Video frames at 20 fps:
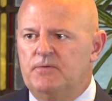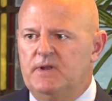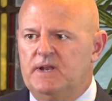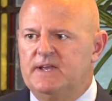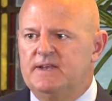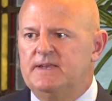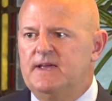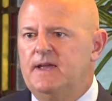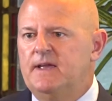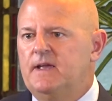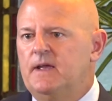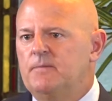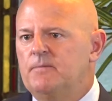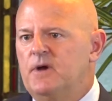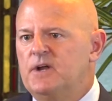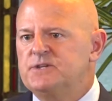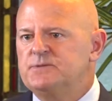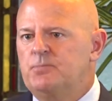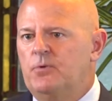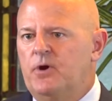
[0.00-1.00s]
really taking
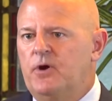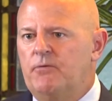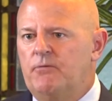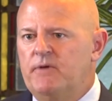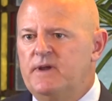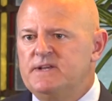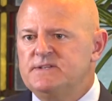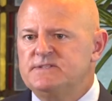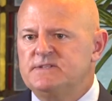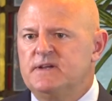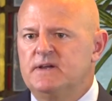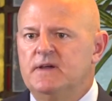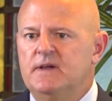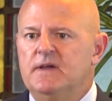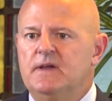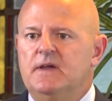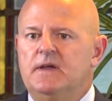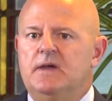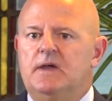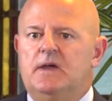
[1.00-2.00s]
much more risk.
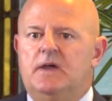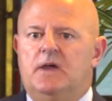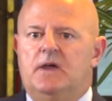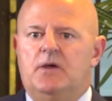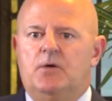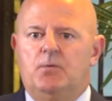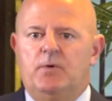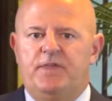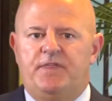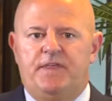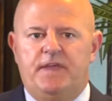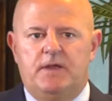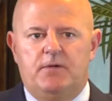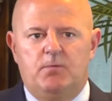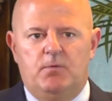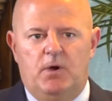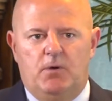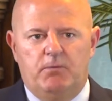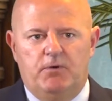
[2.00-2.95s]
We think what